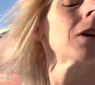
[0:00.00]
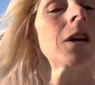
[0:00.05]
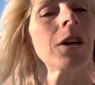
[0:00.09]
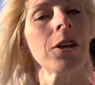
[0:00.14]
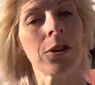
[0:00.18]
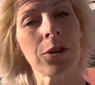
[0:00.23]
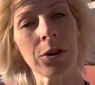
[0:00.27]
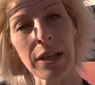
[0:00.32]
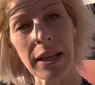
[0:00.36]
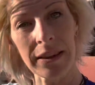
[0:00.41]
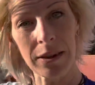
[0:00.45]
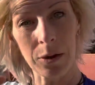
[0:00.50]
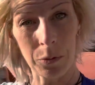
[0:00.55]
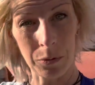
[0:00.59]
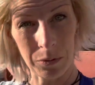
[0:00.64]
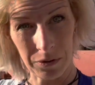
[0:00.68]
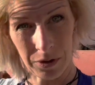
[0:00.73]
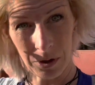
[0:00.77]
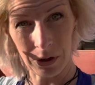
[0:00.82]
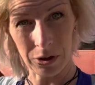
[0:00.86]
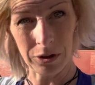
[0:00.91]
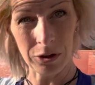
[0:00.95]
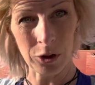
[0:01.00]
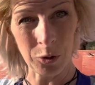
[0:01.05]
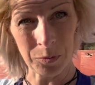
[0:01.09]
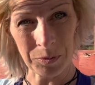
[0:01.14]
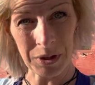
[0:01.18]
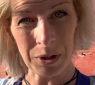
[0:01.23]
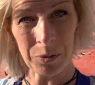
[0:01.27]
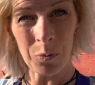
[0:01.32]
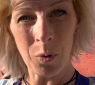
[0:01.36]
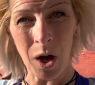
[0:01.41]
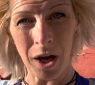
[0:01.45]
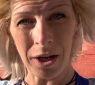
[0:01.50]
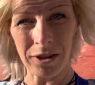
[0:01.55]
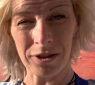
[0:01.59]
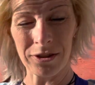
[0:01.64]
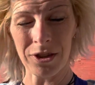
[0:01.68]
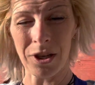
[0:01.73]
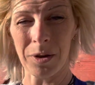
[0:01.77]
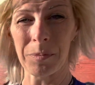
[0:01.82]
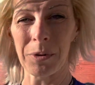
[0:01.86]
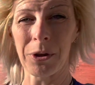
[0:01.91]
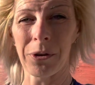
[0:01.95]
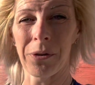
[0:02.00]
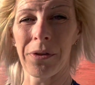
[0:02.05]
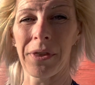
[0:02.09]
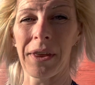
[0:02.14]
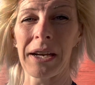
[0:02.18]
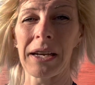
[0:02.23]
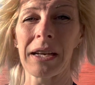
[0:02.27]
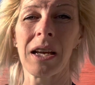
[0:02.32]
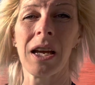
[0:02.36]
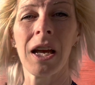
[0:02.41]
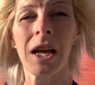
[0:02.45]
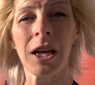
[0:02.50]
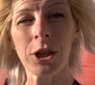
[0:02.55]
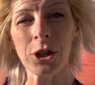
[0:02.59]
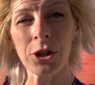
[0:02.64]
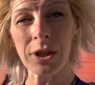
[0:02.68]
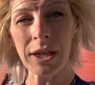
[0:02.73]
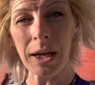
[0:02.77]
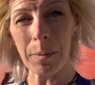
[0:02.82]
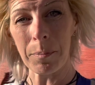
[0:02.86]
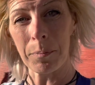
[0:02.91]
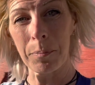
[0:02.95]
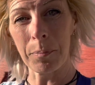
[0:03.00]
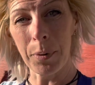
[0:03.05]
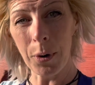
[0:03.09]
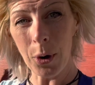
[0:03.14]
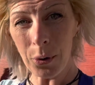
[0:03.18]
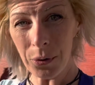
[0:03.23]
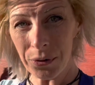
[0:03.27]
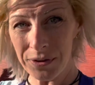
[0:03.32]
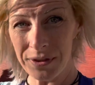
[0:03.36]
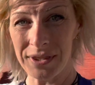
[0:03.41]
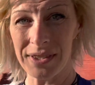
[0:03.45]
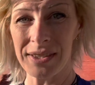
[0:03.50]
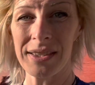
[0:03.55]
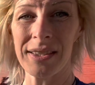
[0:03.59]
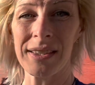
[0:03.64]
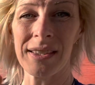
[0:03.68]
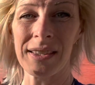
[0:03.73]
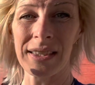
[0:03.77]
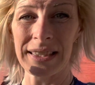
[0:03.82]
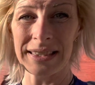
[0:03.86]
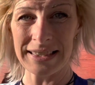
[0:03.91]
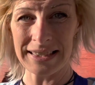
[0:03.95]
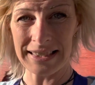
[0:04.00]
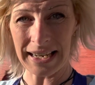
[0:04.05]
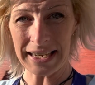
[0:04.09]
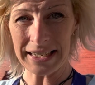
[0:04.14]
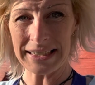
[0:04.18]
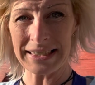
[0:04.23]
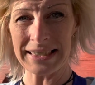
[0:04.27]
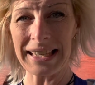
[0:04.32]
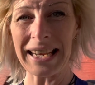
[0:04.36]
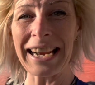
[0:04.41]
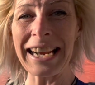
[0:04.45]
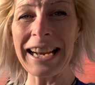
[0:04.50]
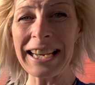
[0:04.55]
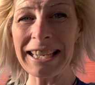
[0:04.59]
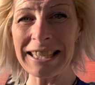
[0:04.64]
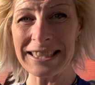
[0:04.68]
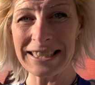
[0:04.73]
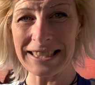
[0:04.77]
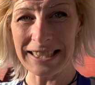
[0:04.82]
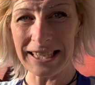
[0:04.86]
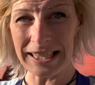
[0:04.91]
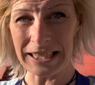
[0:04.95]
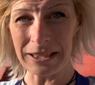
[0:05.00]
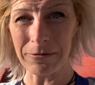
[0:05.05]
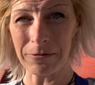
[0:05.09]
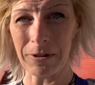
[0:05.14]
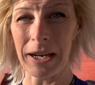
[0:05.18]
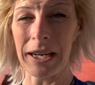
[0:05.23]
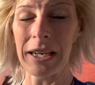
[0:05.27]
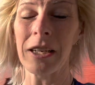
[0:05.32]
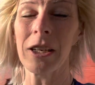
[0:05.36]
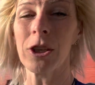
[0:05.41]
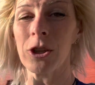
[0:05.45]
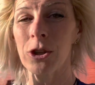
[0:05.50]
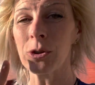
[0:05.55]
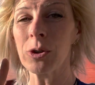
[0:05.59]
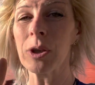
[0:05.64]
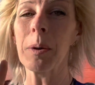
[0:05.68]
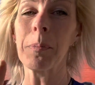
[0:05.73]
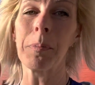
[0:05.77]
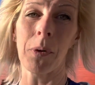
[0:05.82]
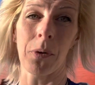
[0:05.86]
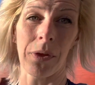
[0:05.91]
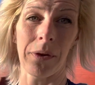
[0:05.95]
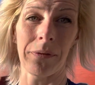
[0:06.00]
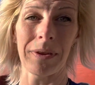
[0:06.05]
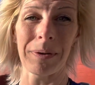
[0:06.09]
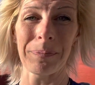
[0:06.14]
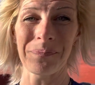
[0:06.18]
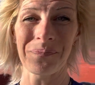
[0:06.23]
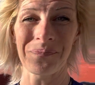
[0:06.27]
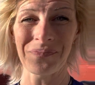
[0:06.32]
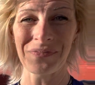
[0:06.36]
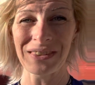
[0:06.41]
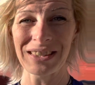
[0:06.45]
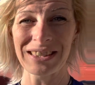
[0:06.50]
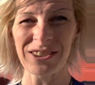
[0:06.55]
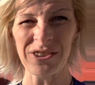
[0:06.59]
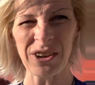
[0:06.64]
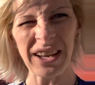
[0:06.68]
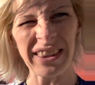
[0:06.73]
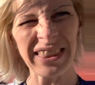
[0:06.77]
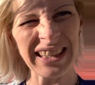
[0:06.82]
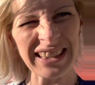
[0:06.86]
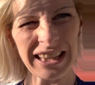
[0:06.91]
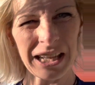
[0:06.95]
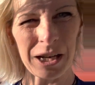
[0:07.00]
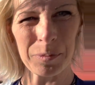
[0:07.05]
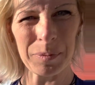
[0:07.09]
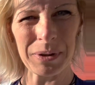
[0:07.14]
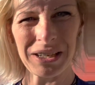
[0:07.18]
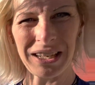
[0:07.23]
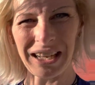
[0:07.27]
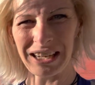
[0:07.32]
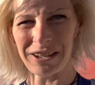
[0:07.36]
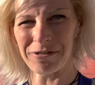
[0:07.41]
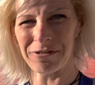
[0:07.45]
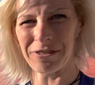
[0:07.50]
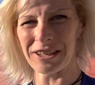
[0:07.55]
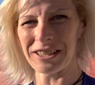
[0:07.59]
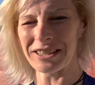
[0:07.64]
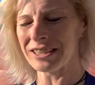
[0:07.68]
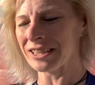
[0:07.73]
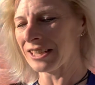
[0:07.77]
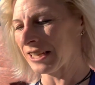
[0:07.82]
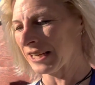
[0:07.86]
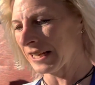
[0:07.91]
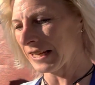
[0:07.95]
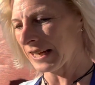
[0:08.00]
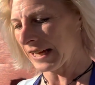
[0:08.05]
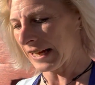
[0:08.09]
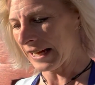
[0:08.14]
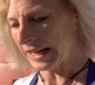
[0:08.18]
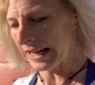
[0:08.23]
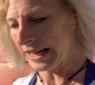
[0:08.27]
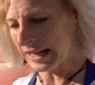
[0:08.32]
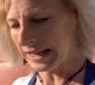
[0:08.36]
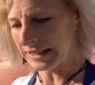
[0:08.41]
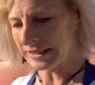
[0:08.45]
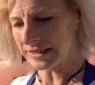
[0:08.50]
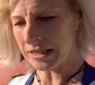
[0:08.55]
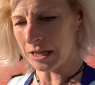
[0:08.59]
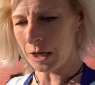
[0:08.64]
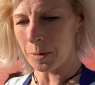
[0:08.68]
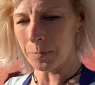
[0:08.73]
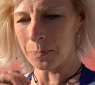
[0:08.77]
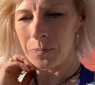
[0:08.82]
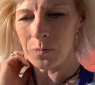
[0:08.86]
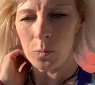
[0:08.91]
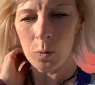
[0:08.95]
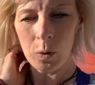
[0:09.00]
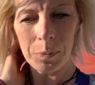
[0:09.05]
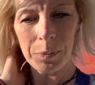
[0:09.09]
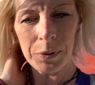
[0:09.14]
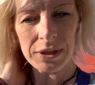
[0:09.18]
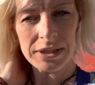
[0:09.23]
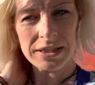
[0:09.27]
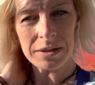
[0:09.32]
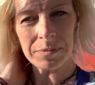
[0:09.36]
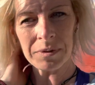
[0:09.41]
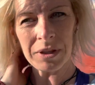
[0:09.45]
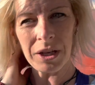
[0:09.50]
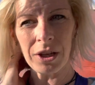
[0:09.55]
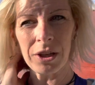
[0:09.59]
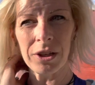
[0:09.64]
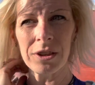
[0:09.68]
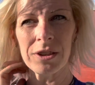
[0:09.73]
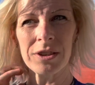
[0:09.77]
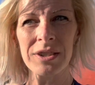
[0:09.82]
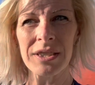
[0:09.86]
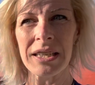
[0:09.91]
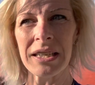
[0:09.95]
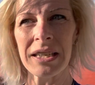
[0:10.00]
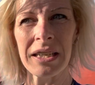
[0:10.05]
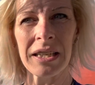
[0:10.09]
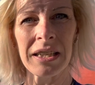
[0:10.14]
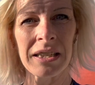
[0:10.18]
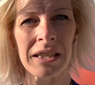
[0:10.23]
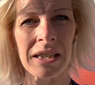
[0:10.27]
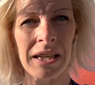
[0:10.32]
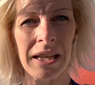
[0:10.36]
You get the aluminum water tumbler thing. You get both sex and date right, you get both of them. So I think that'll be kind of fun. And we'll put some colors in.